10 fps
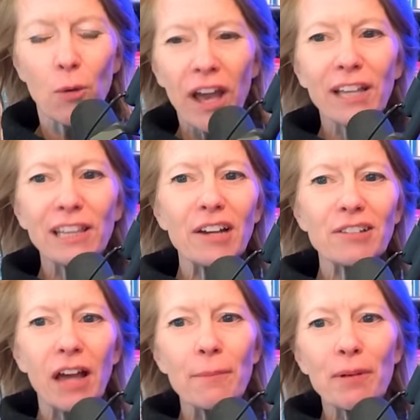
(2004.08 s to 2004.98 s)
well, hey,
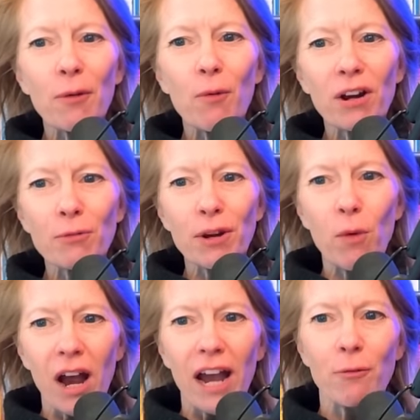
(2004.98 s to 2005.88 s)
but I want to
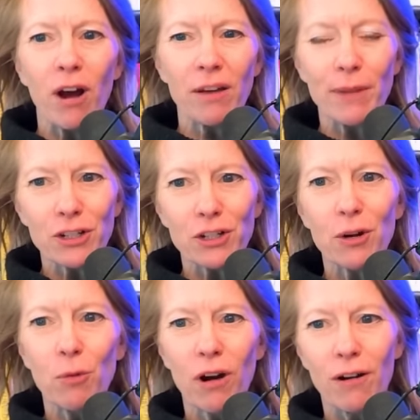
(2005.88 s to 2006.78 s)
rewind. I want to make
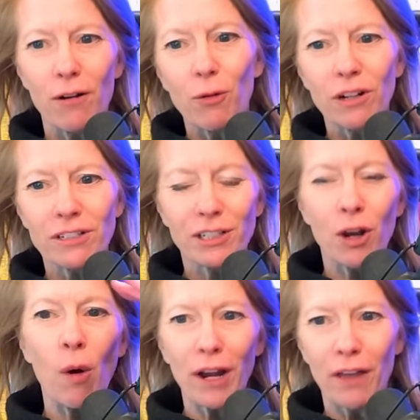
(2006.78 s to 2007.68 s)
sure we're
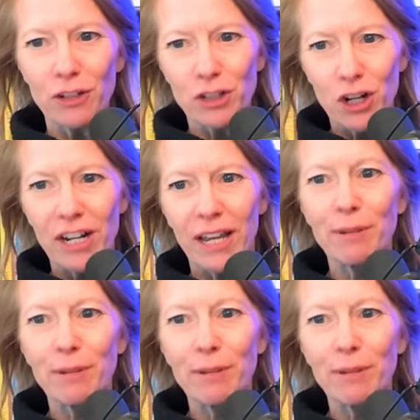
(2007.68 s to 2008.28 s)
going on the journey,